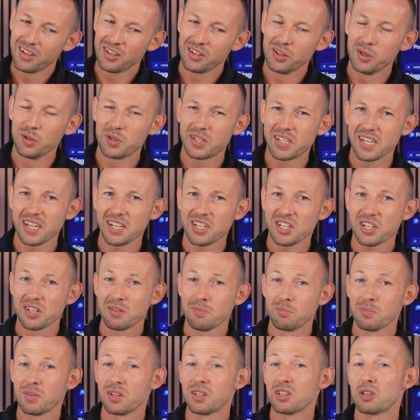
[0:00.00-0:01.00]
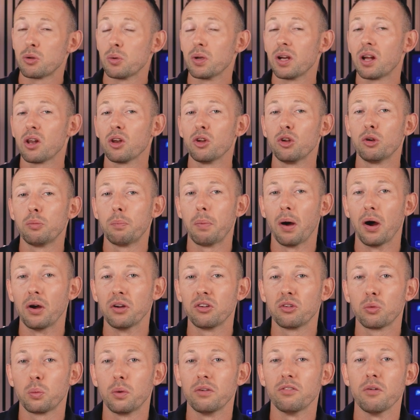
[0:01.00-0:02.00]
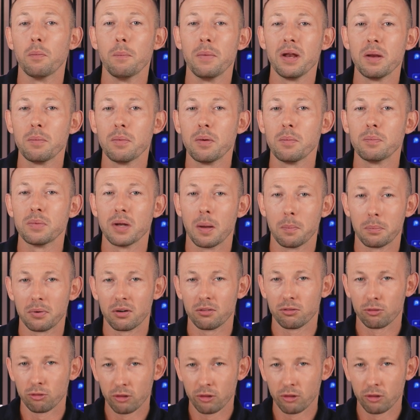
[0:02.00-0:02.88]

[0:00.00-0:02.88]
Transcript: Usage to include posts with a minimum number of